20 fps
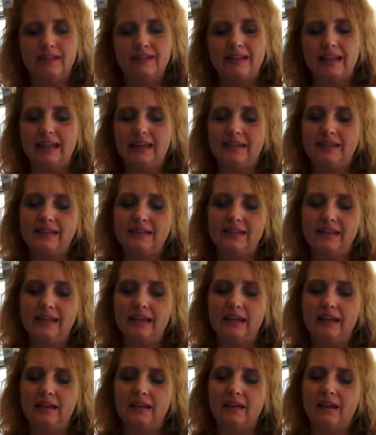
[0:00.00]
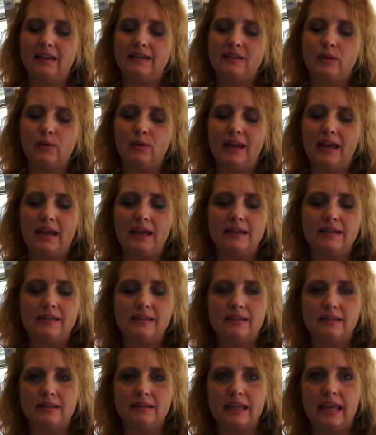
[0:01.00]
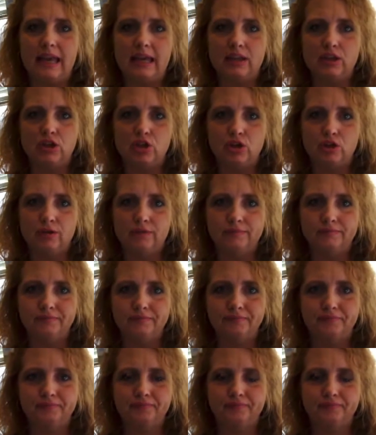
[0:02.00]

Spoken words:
It's like a C to an S, cancer.